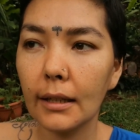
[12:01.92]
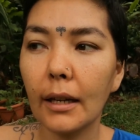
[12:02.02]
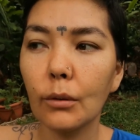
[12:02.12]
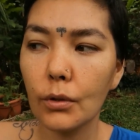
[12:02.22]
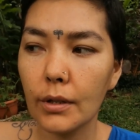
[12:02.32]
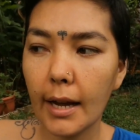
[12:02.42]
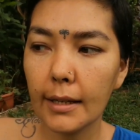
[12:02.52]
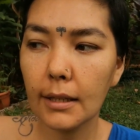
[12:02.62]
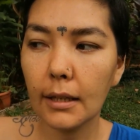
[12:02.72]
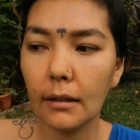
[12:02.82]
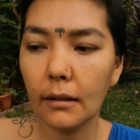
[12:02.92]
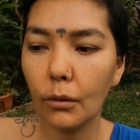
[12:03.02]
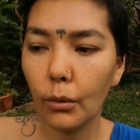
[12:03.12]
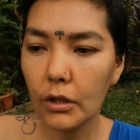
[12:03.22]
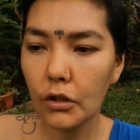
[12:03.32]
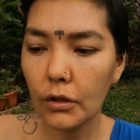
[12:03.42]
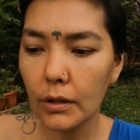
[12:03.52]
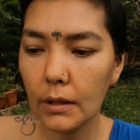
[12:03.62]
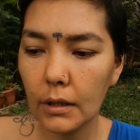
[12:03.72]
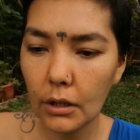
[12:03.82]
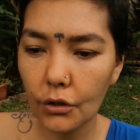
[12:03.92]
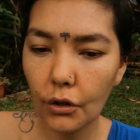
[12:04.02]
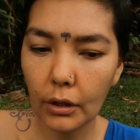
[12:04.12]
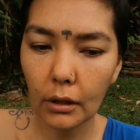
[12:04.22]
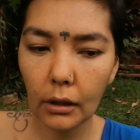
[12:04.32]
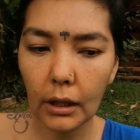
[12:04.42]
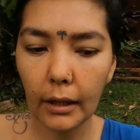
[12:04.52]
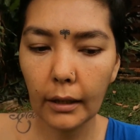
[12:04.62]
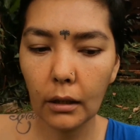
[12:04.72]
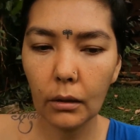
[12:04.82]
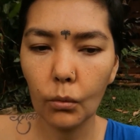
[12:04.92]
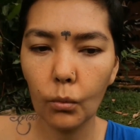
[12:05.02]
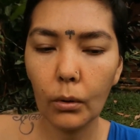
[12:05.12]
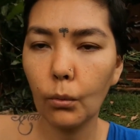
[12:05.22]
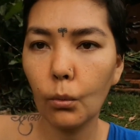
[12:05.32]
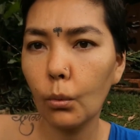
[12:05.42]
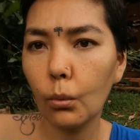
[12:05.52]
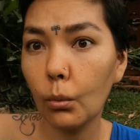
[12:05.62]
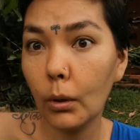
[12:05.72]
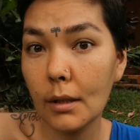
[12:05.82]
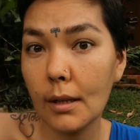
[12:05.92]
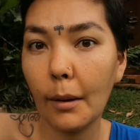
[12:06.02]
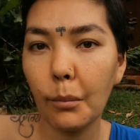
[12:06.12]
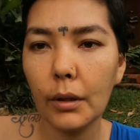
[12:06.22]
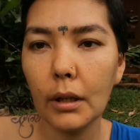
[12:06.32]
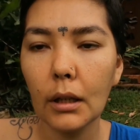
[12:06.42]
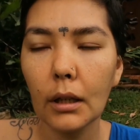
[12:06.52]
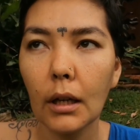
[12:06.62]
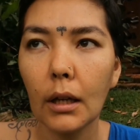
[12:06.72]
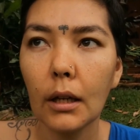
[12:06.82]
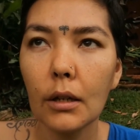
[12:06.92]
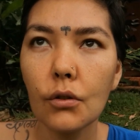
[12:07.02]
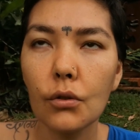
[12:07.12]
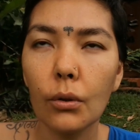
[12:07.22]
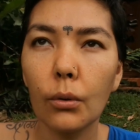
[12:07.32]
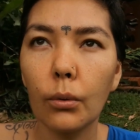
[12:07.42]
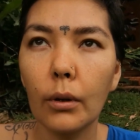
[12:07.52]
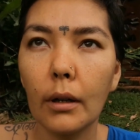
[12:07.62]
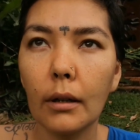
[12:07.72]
then I was asking questions internally, like what's happening. So